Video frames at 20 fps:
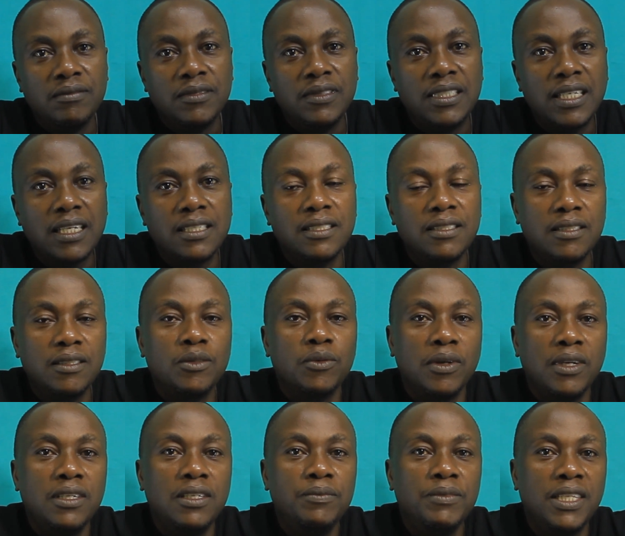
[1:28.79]
Just to
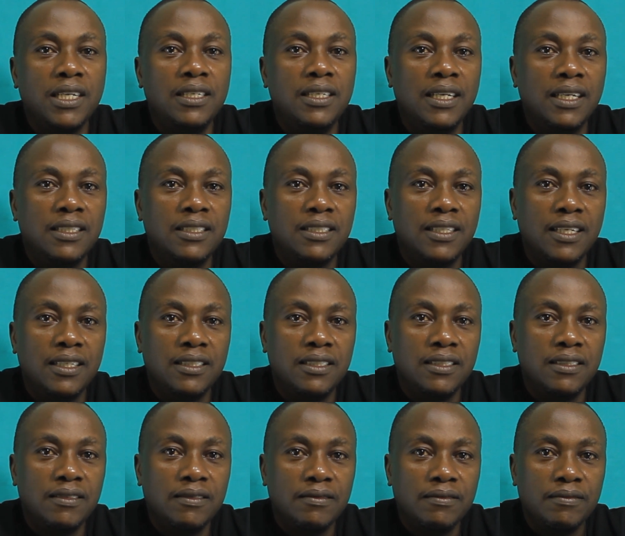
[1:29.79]
a limited extent.
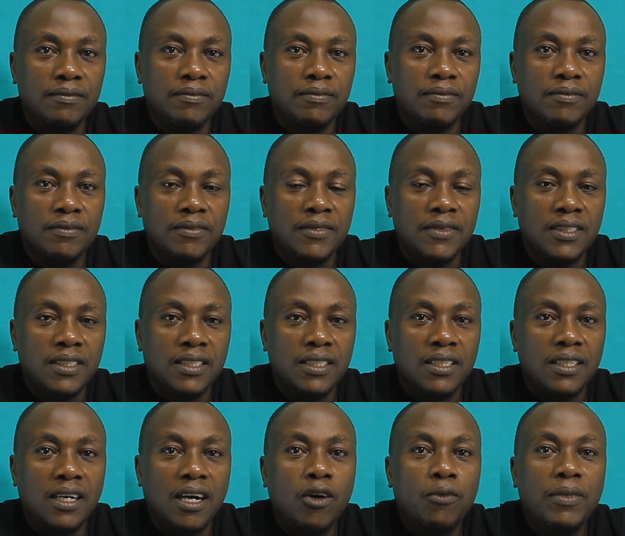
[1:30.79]

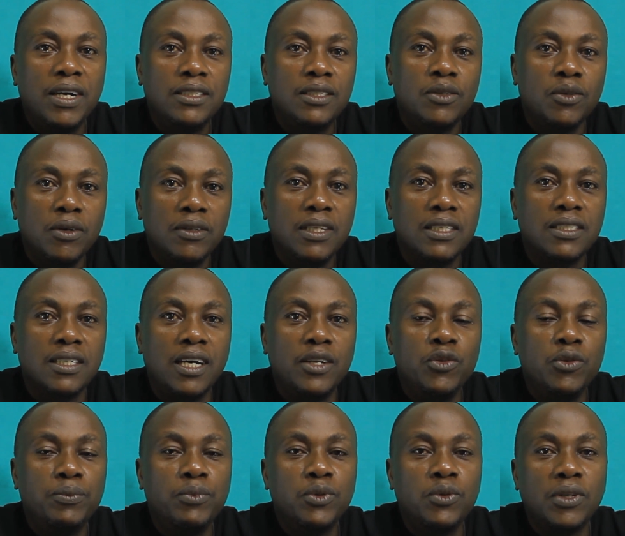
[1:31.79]
How much clothes can
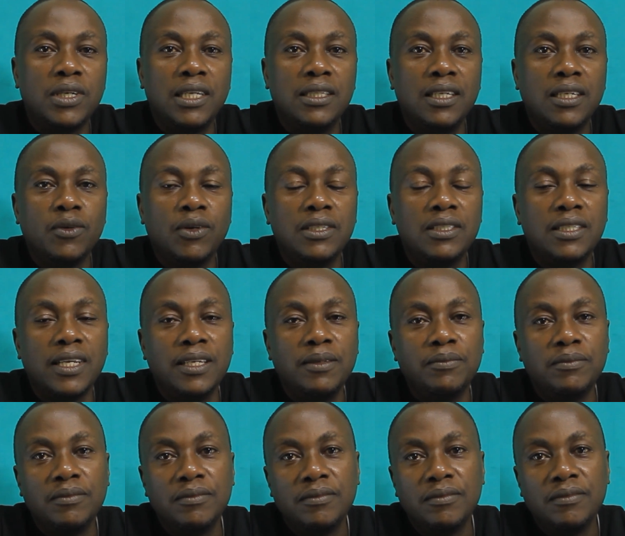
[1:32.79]
you put on at any one
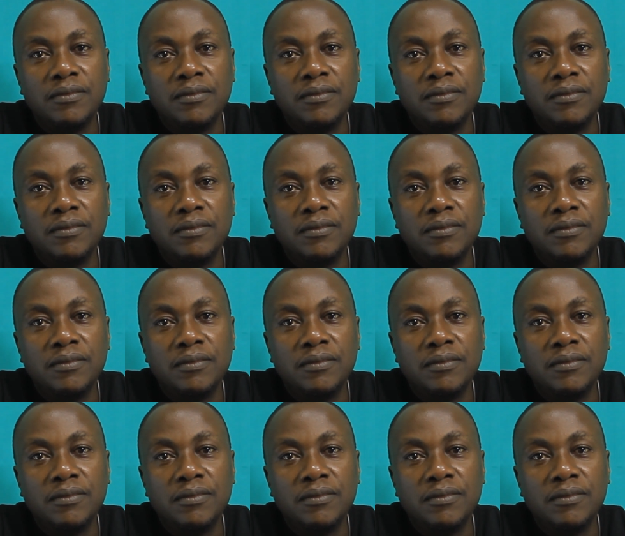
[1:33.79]
time?